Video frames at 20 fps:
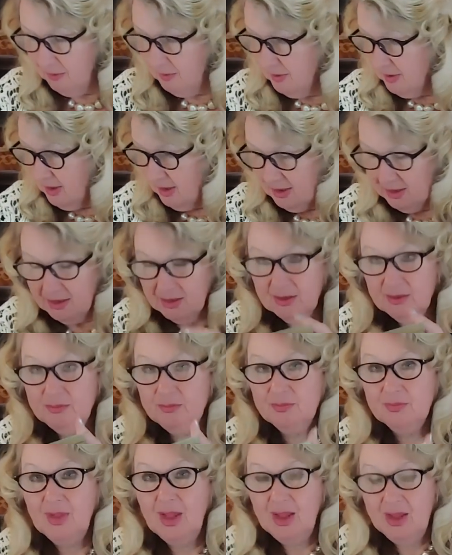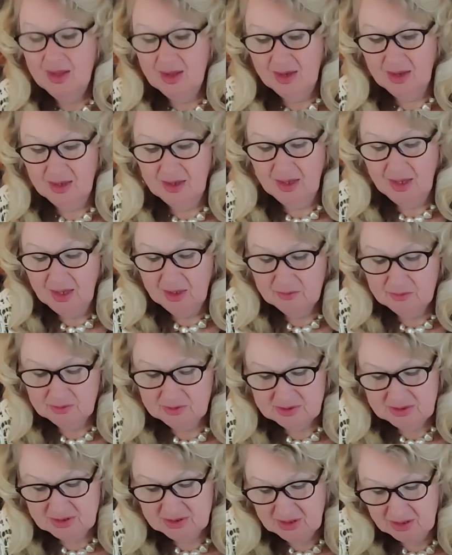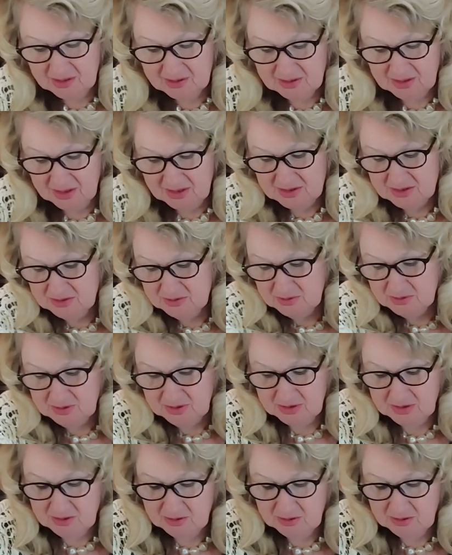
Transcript: okay I will start answering